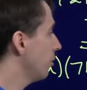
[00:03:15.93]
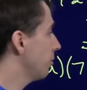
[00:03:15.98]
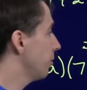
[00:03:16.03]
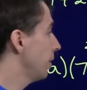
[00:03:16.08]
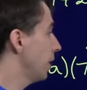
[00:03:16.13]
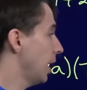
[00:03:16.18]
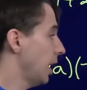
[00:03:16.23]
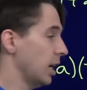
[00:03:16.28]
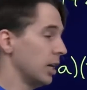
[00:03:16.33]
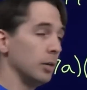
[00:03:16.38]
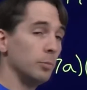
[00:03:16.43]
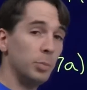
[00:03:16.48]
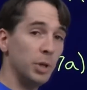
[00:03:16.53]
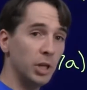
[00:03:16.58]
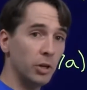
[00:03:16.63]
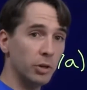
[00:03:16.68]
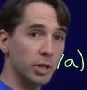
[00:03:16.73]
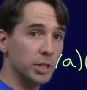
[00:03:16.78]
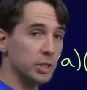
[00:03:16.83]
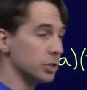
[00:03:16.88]
enough, a and
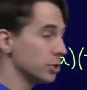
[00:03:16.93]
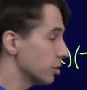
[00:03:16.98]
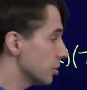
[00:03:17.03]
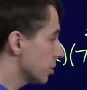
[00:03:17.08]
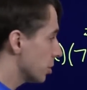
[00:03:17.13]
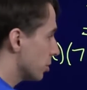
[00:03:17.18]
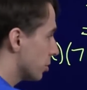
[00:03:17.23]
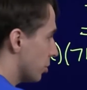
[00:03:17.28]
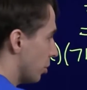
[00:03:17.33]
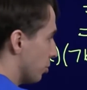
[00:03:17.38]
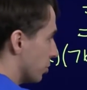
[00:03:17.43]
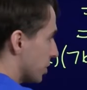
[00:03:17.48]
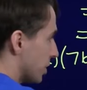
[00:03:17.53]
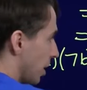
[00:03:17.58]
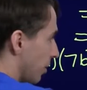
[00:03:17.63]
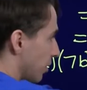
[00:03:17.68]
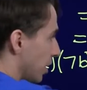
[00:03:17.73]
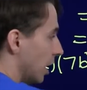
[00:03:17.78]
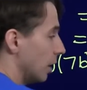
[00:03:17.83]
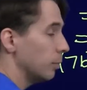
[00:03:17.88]
b are integers, so
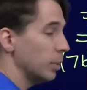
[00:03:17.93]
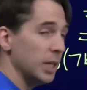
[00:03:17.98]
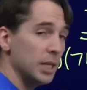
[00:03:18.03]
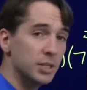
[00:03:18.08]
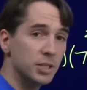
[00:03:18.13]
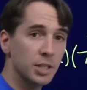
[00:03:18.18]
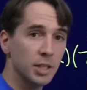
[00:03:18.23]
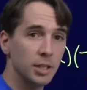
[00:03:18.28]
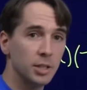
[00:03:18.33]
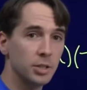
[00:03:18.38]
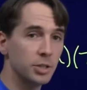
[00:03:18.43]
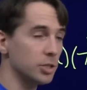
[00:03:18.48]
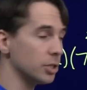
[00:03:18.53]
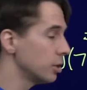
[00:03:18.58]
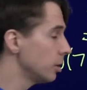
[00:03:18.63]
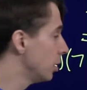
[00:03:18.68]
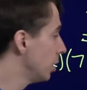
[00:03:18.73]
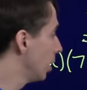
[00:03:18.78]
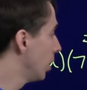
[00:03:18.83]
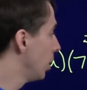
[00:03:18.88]
7ab is an
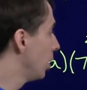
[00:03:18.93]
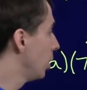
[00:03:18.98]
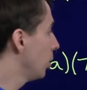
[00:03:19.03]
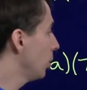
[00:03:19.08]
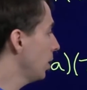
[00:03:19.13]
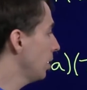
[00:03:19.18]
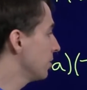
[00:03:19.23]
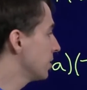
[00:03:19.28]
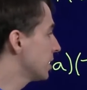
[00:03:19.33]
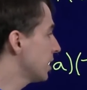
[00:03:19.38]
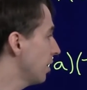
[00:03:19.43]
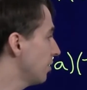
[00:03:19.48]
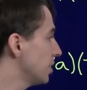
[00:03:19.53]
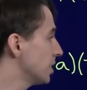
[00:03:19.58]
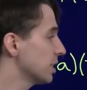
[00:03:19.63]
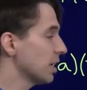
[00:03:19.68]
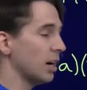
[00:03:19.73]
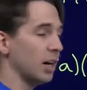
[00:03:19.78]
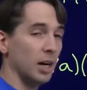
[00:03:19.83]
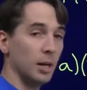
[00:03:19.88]
integer. We have
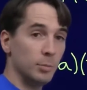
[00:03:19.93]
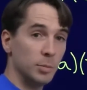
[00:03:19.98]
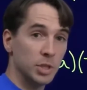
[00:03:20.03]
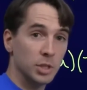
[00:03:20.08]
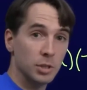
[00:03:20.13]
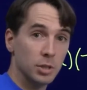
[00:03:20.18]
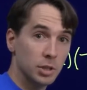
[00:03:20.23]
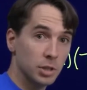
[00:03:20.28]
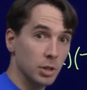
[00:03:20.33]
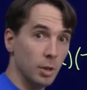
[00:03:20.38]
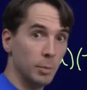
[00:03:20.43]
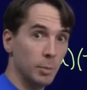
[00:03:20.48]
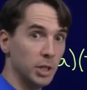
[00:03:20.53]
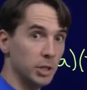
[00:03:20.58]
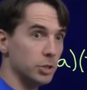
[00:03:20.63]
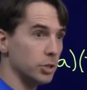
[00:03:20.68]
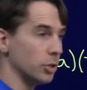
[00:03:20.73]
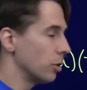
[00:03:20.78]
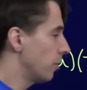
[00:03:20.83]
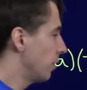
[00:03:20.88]
7 times some
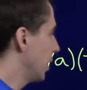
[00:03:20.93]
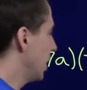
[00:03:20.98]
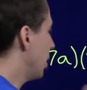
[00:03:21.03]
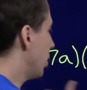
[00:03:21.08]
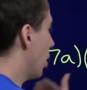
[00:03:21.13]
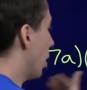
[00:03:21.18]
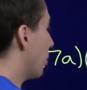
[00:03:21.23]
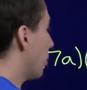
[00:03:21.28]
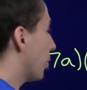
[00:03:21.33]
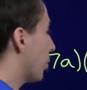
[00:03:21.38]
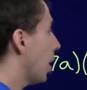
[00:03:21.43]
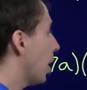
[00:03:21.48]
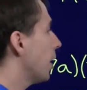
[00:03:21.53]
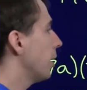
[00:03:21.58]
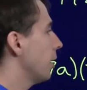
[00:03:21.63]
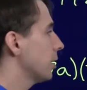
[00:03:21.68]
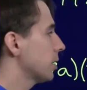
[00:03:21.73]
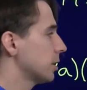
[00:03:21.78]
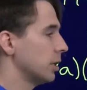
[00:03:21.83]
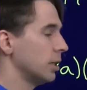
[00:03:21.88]
integer over here. Our
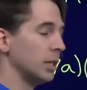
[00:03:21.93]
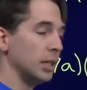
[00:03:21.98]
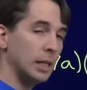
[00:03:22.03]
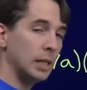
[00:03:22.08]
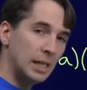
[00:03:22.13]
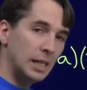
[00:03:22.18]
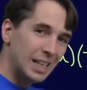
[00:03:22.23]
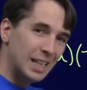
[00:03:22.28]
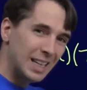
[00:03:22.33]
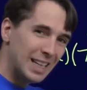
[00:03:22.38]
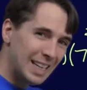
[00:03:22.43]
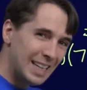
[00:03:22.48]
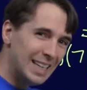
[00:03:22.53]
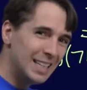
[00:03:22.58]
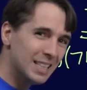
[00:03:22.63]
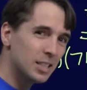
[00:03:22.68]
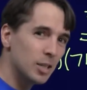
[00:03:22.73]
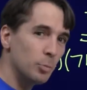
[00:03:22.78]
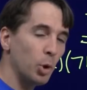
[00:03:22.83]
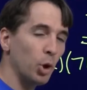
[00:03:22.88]
product
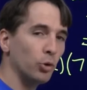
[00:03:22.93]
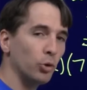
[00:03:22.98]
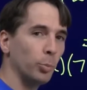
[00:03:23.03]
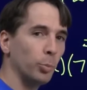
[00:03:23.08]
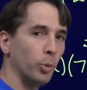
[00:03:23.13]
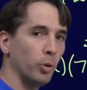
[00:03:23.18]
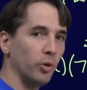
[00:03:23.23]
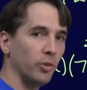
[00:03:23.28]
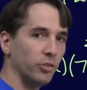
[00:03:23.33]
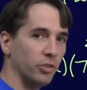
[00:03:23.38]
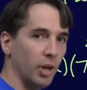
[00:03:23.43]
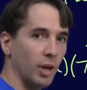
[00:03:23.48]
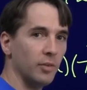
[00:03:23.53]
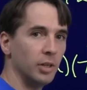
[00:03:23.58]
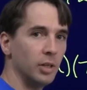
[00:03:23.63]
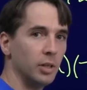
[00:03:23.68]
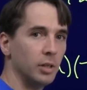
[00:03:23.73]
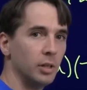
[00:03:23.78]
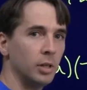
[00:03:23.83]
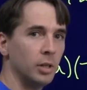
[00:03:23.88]
is a multiple of
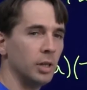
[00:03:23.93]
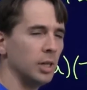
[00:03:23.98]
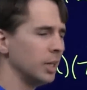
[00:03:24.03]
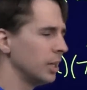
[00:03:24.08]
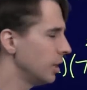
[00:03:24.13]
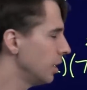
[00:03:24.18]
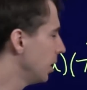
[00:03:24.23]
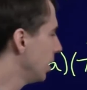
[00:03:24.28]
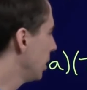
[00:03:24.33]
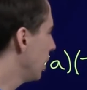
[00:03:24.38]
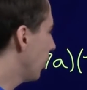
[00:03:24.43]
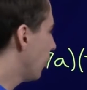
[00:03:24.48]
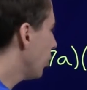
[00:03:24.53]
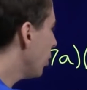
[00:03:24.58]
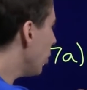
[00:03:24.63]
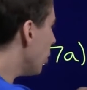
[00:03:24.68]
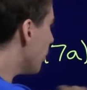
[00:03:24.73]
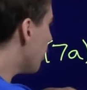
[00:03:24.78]
7. Now if